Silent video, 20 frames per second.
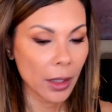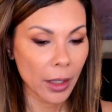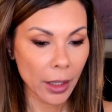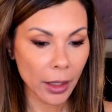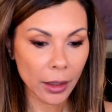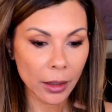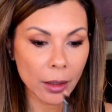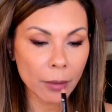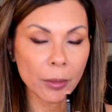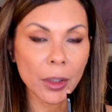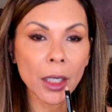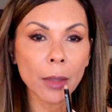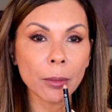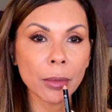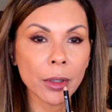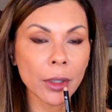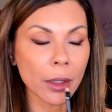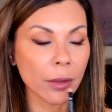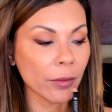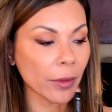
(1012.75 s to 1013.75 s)
And I'm not
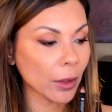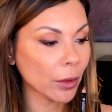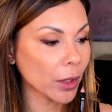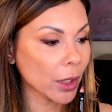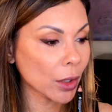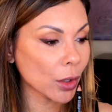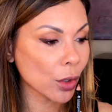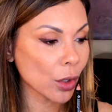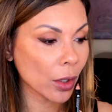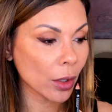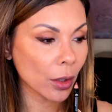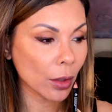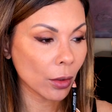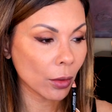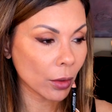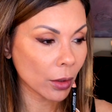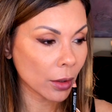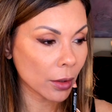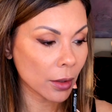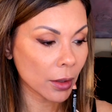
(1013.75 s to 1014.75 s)
putting foundation
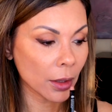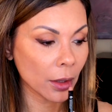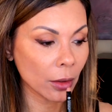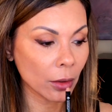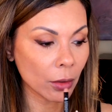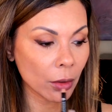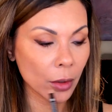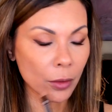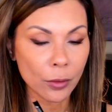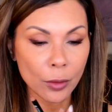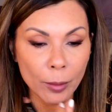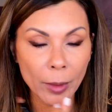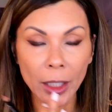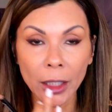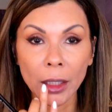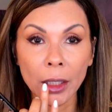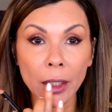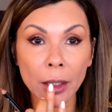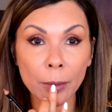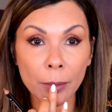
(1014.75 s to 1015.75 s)
or concealer over my
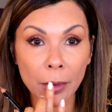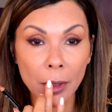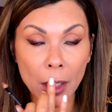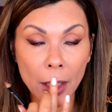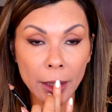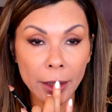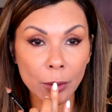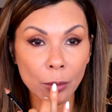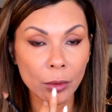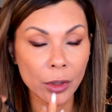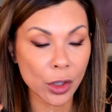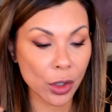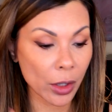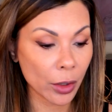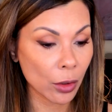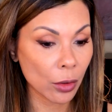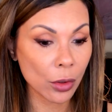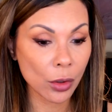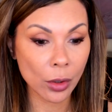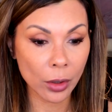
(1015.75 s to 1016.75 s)
lip line, which I
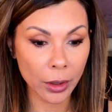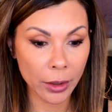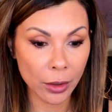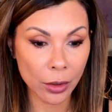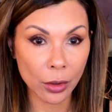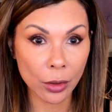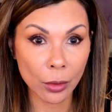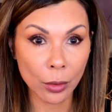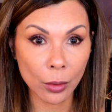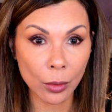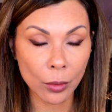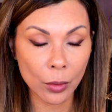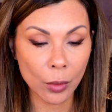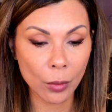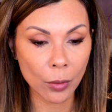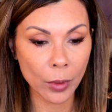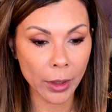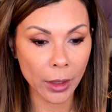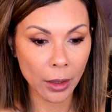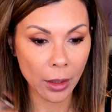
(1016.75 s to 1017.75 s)
usually do
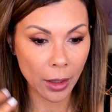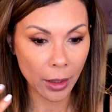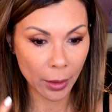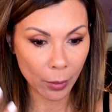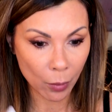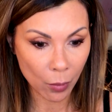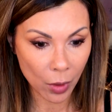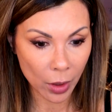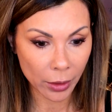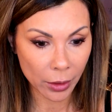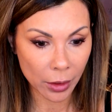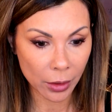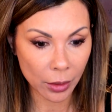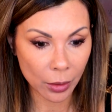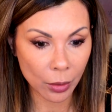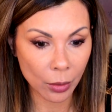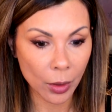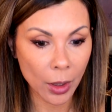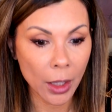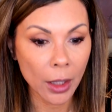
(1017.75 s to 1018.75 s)
when I want
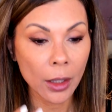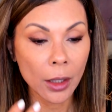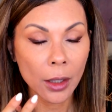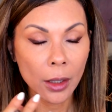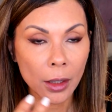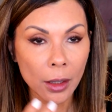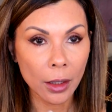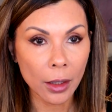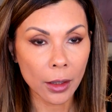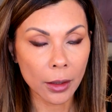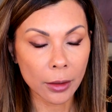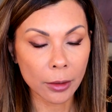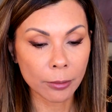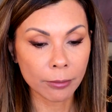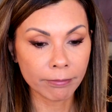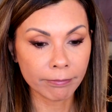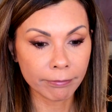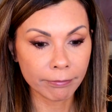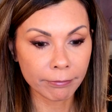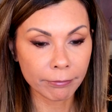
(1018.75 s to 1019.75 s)
to
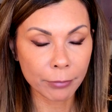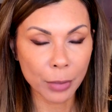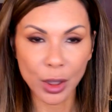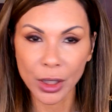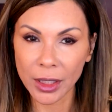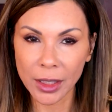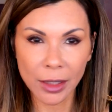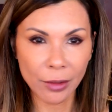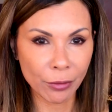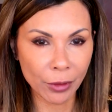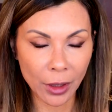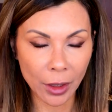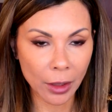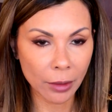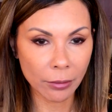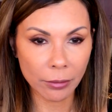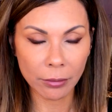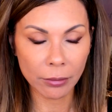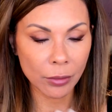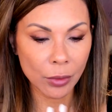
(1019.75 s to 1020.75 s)
put a different
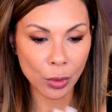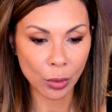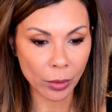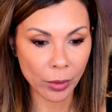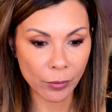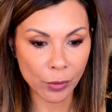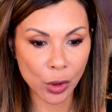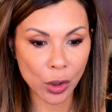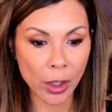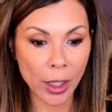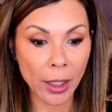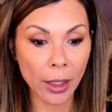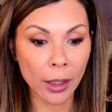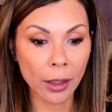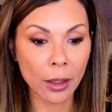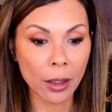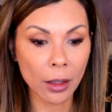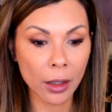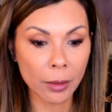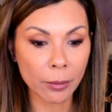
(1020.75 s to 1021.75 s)
sort of
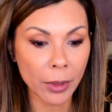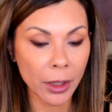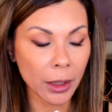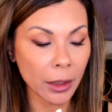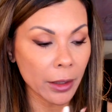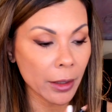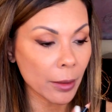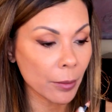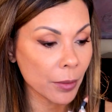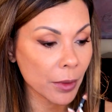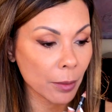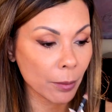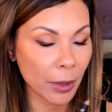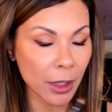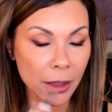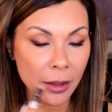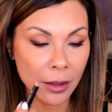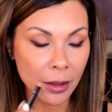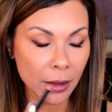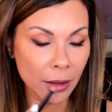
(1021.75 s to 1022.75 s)
shade on my lips,
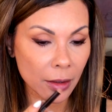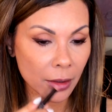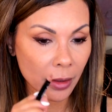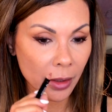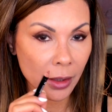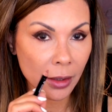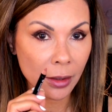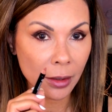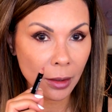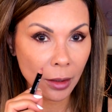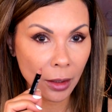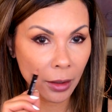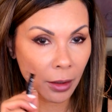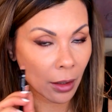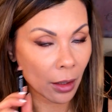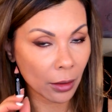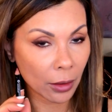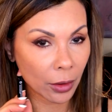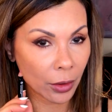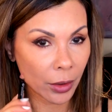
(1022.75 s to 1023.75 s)
but since this
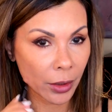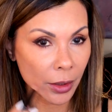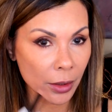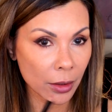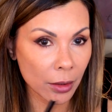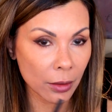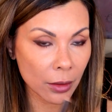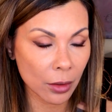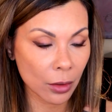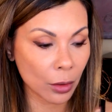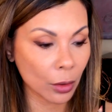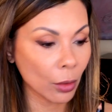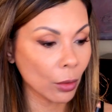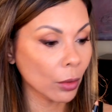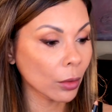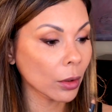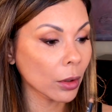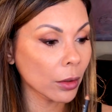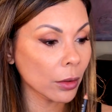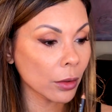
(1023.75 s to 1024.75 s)
color is so
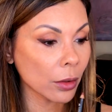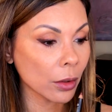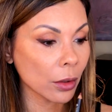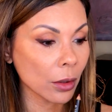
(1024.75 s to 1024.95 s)
close